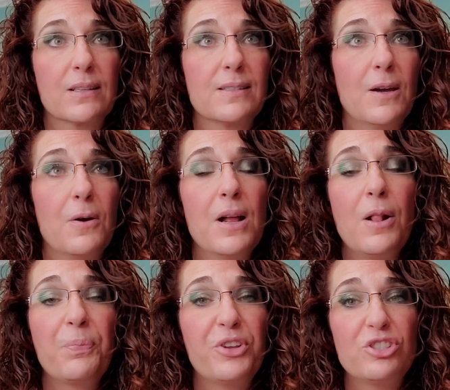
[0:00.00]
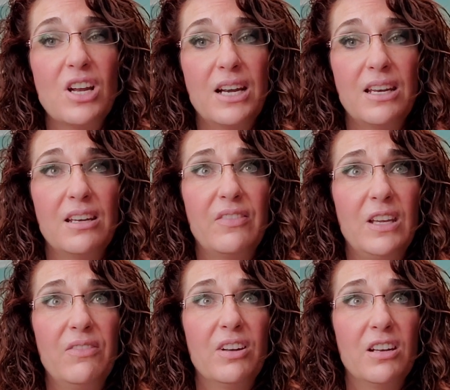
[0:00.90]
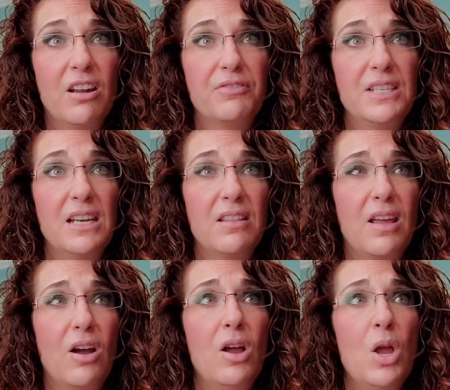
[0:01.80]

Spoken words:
So there's not even enough data there.